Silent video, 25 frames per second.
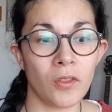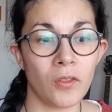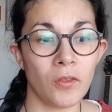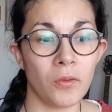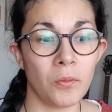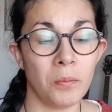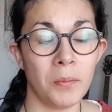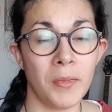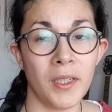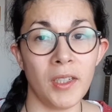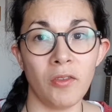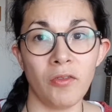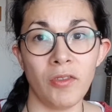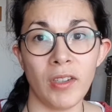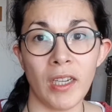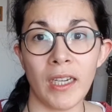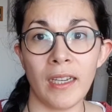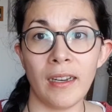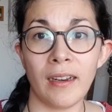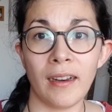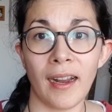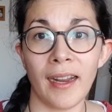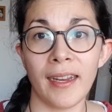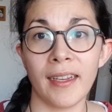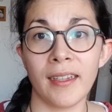me really
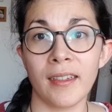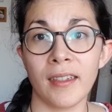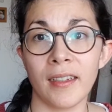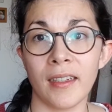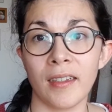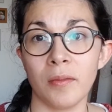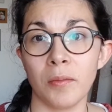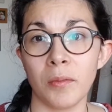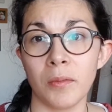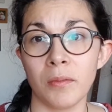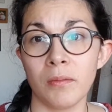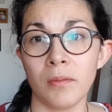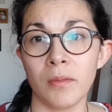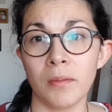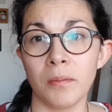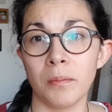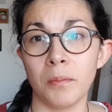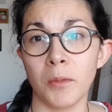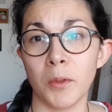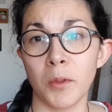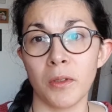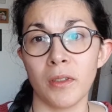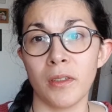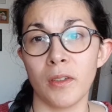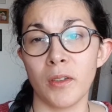liking
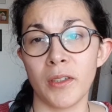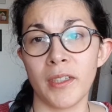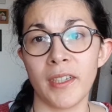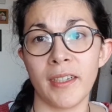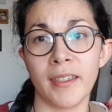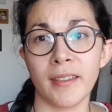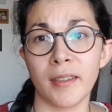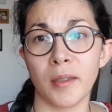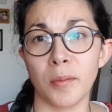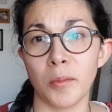Ottessa